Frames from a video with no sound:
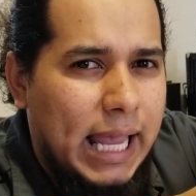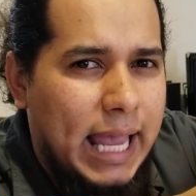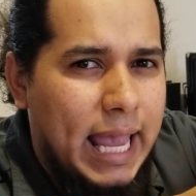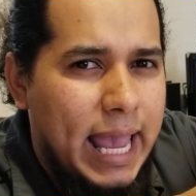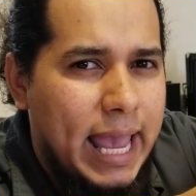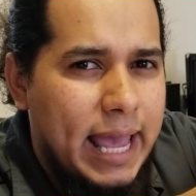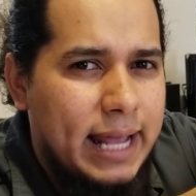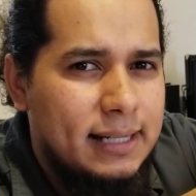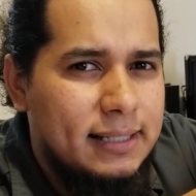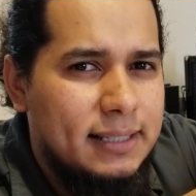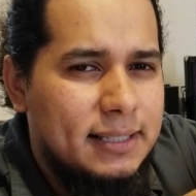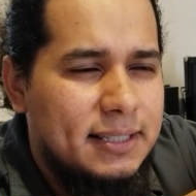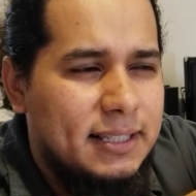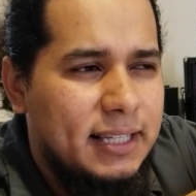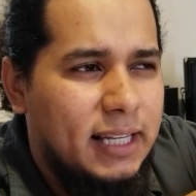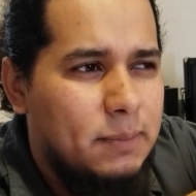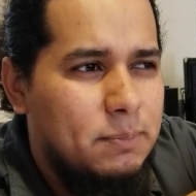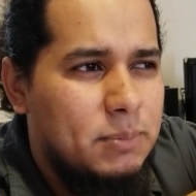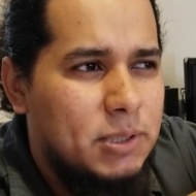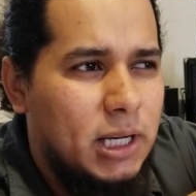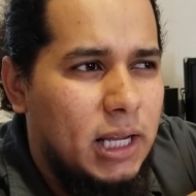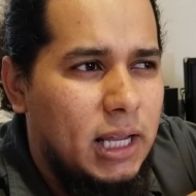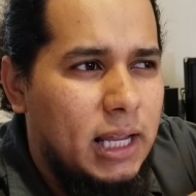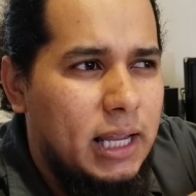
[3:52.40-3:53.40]
and at the same
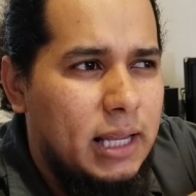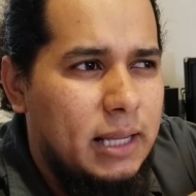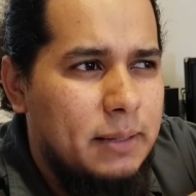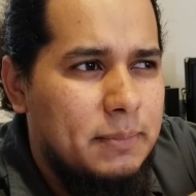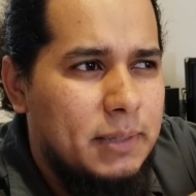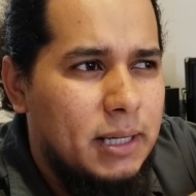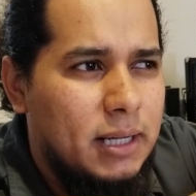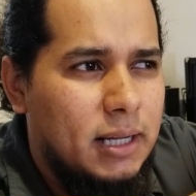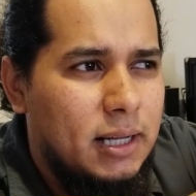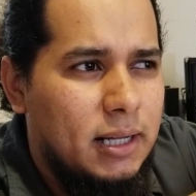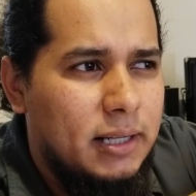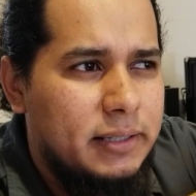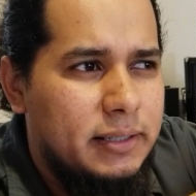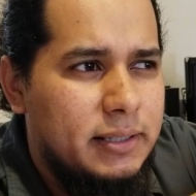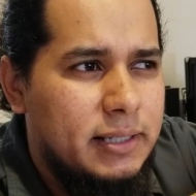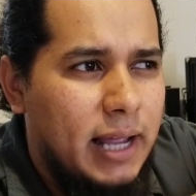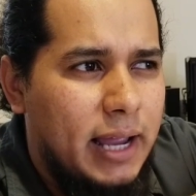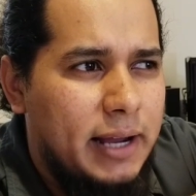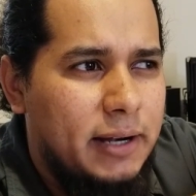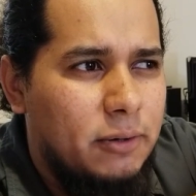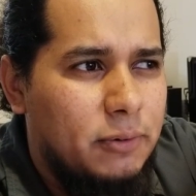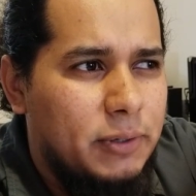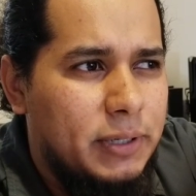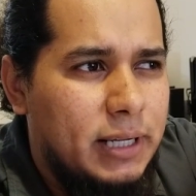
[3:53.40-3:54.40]
time, uh,
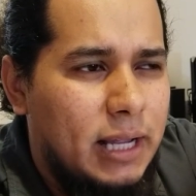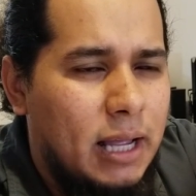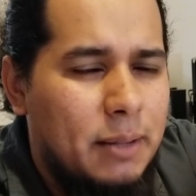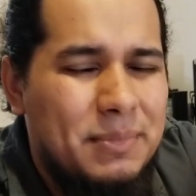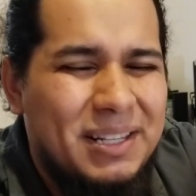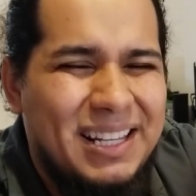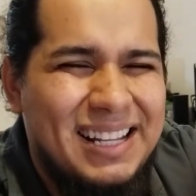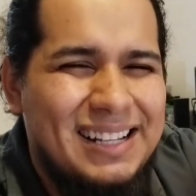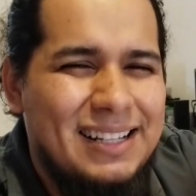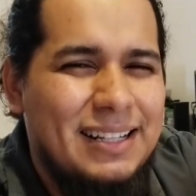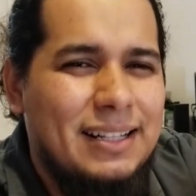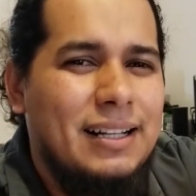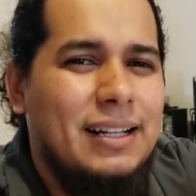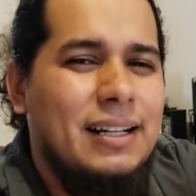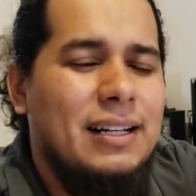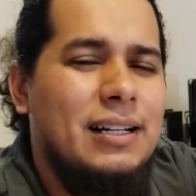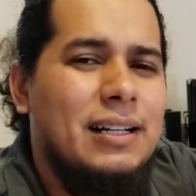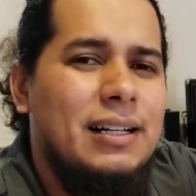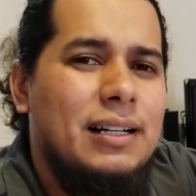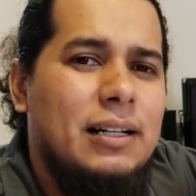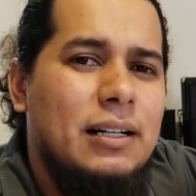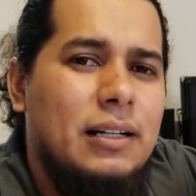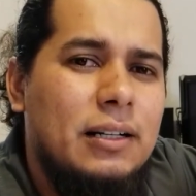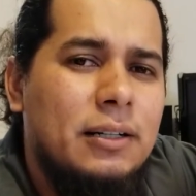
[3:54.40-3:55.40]
diarrhea? I mean,
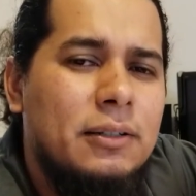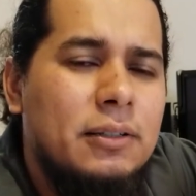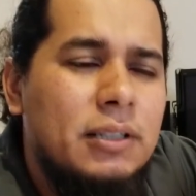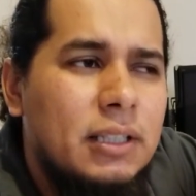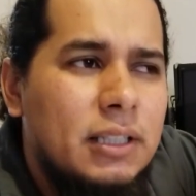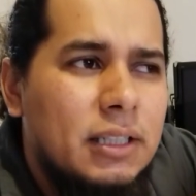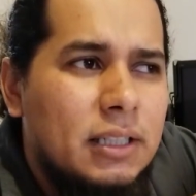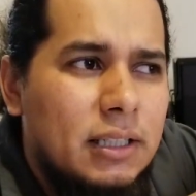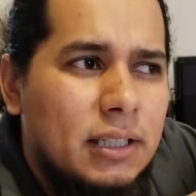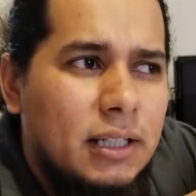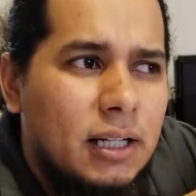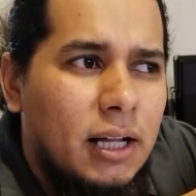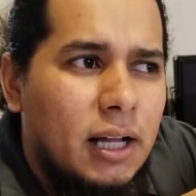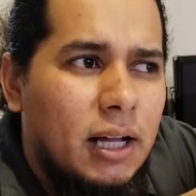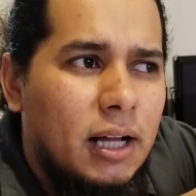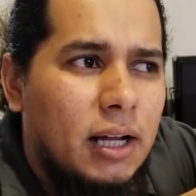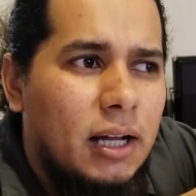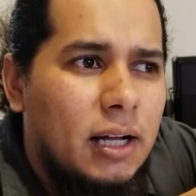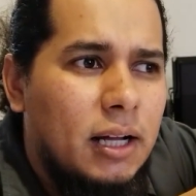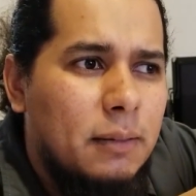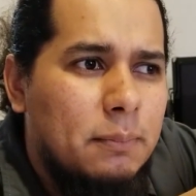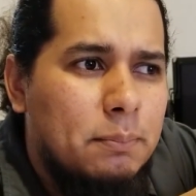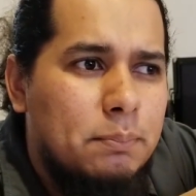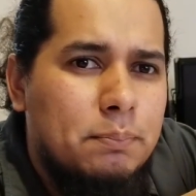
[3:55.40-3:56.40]
uh,
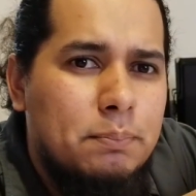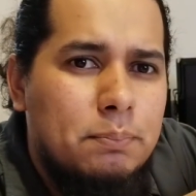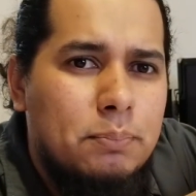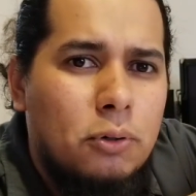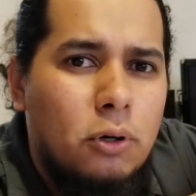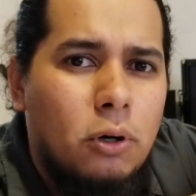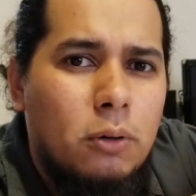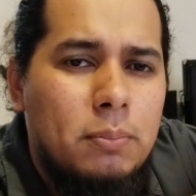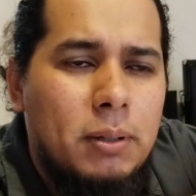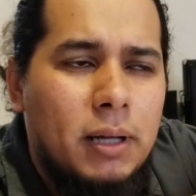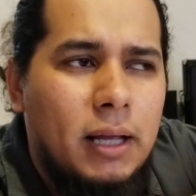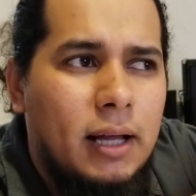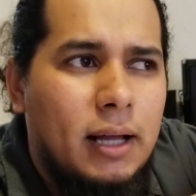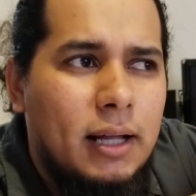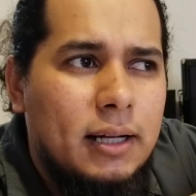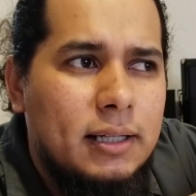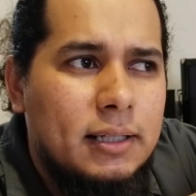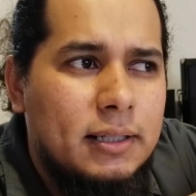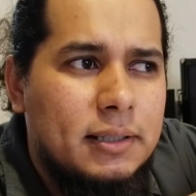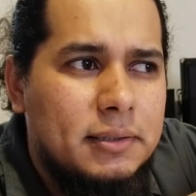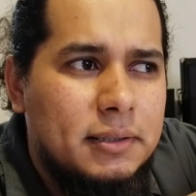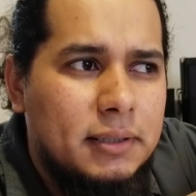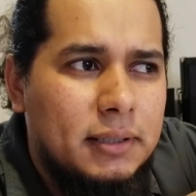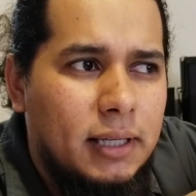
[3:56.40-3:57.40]
uh,
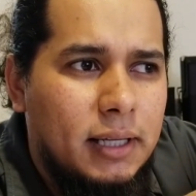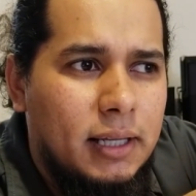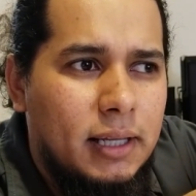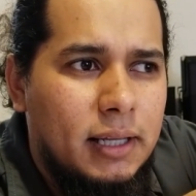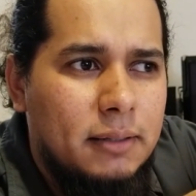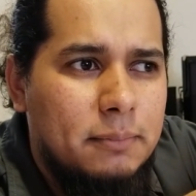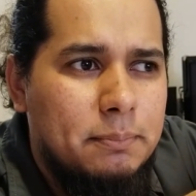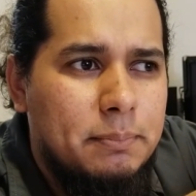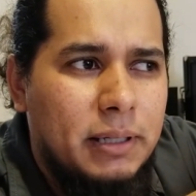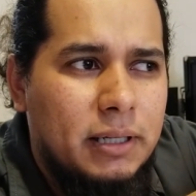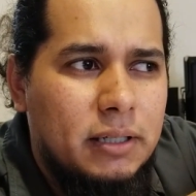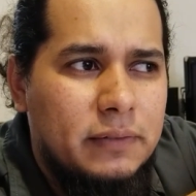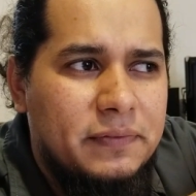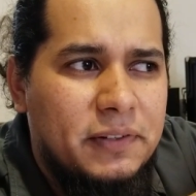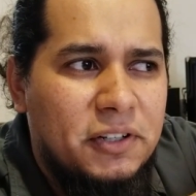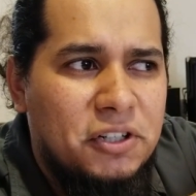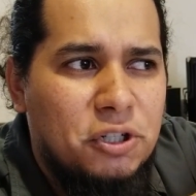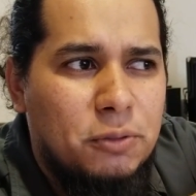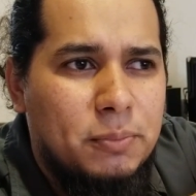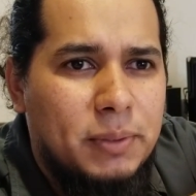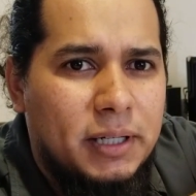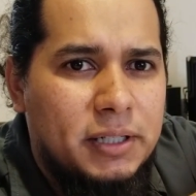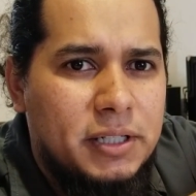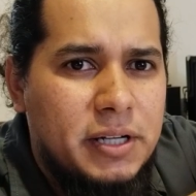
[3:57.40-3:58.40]
probiotics and
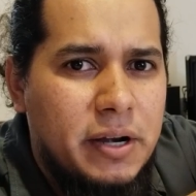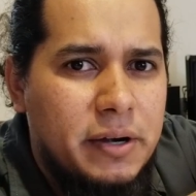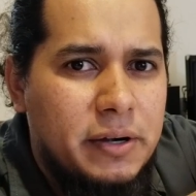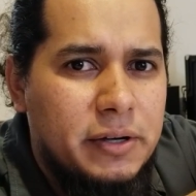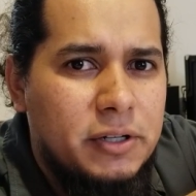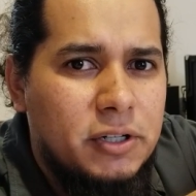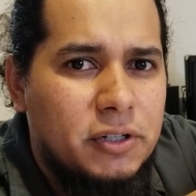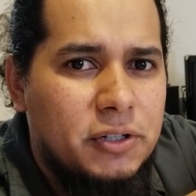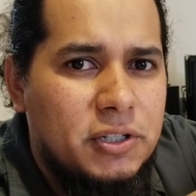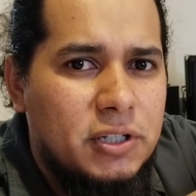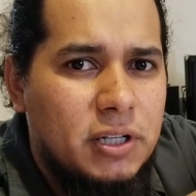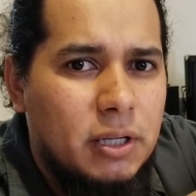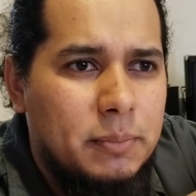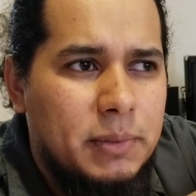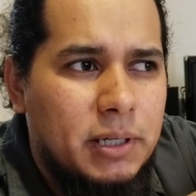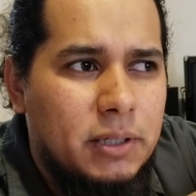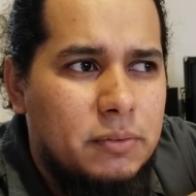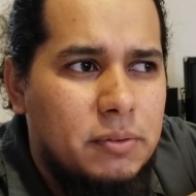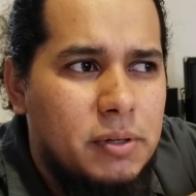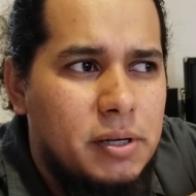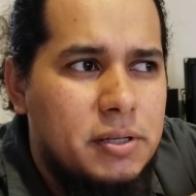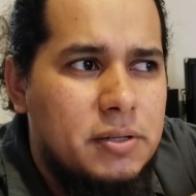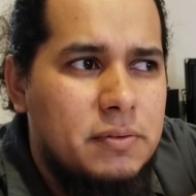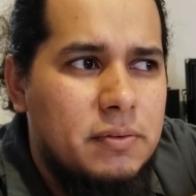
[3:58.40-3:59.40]
beneficial bacteria in your
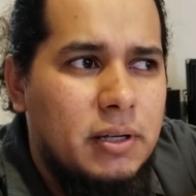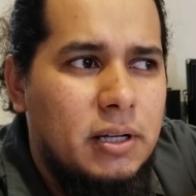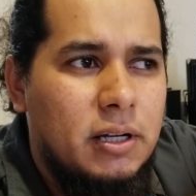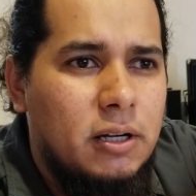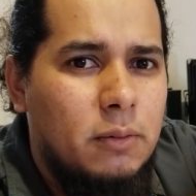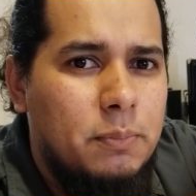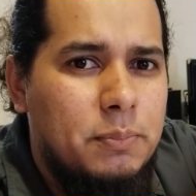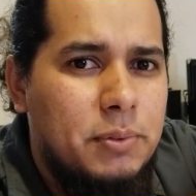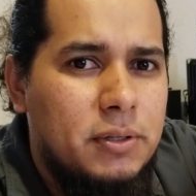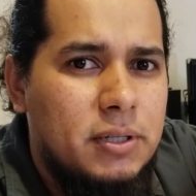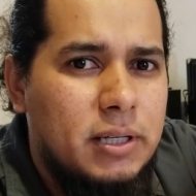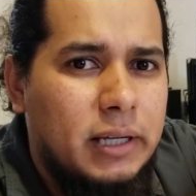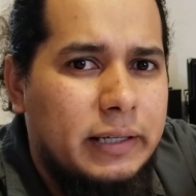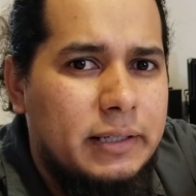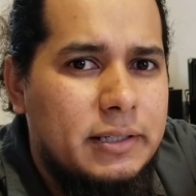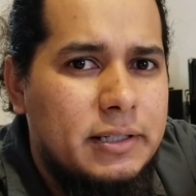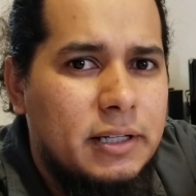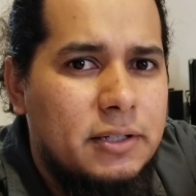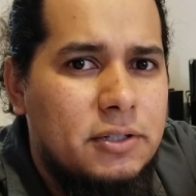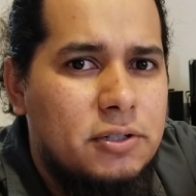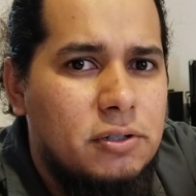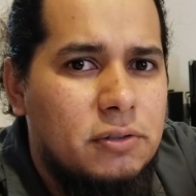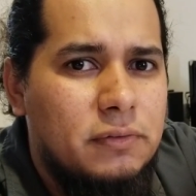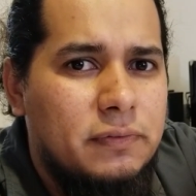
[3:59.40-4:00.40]
stomach, which will help you
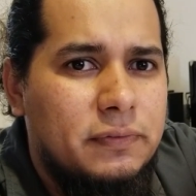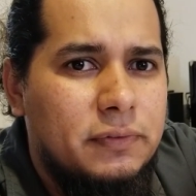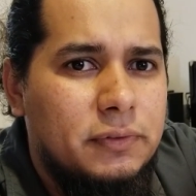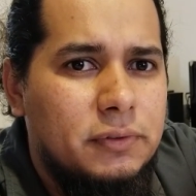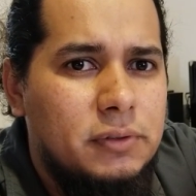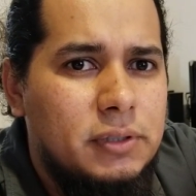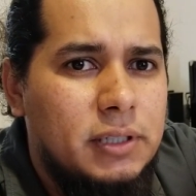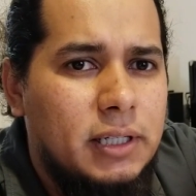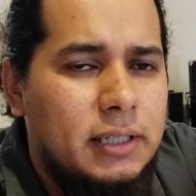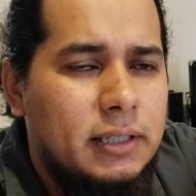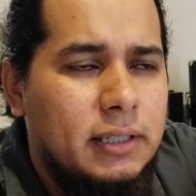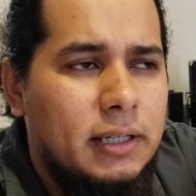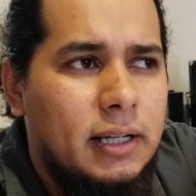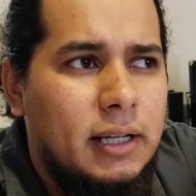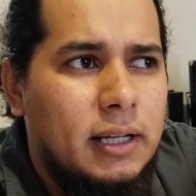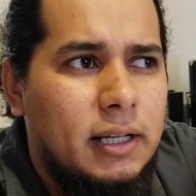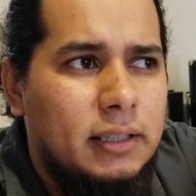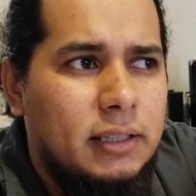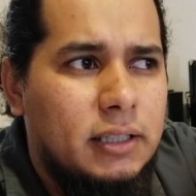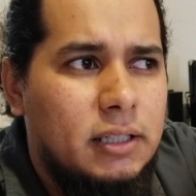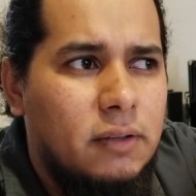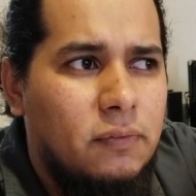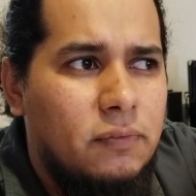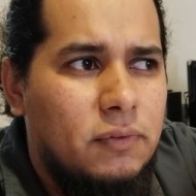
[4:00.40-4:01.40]
digest your food and uh,
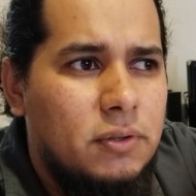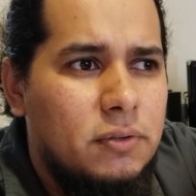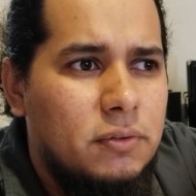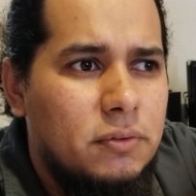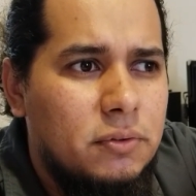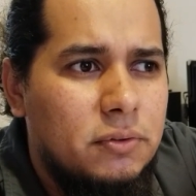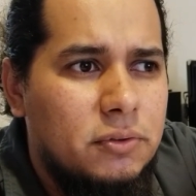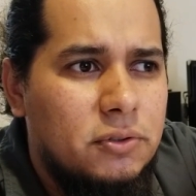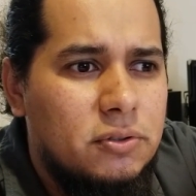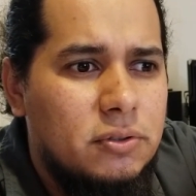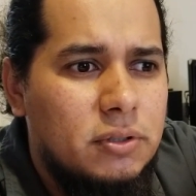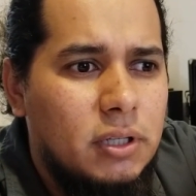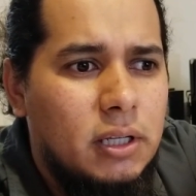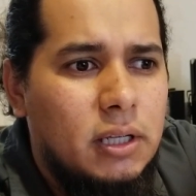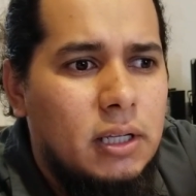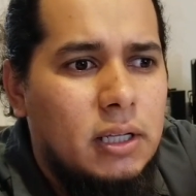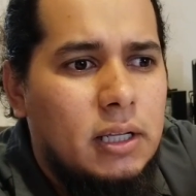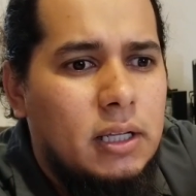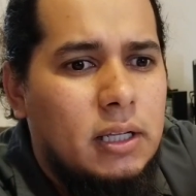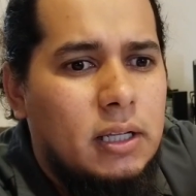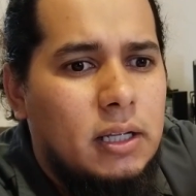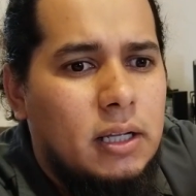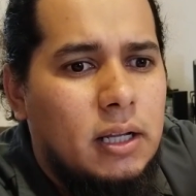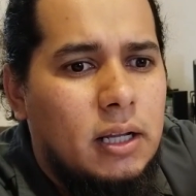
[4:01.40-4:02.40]
give you
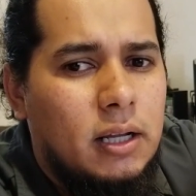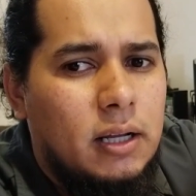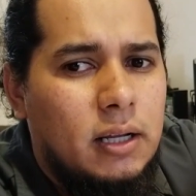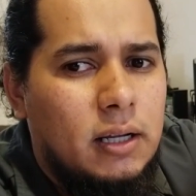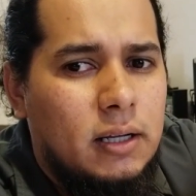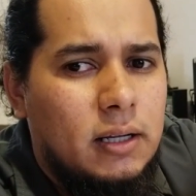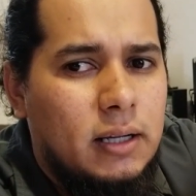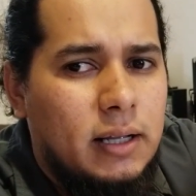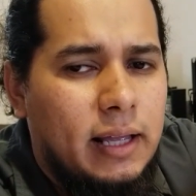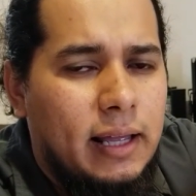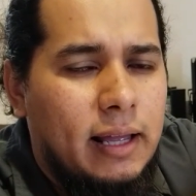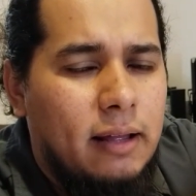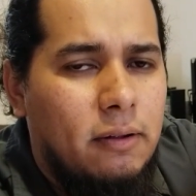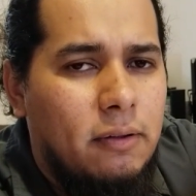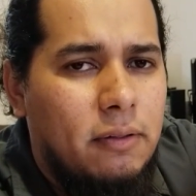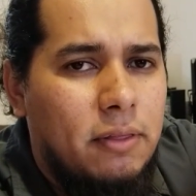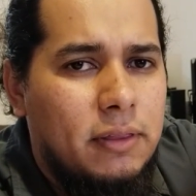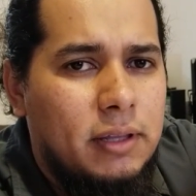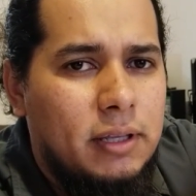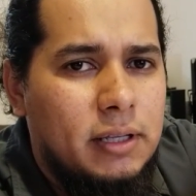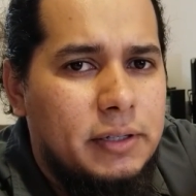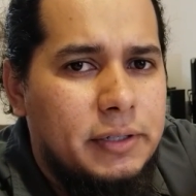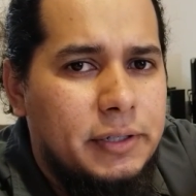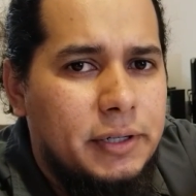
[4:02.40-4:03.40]
uh, health in